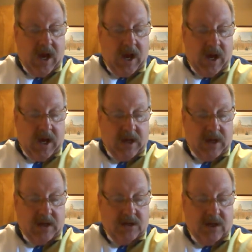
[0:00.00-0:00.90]

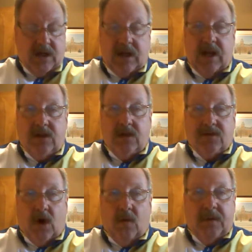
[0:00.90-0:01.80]
Again,
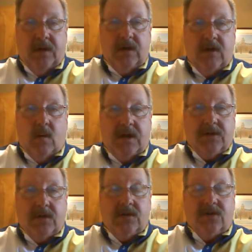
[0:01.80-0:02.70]
use open-ended
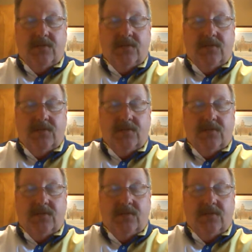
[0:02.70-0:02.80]
questions.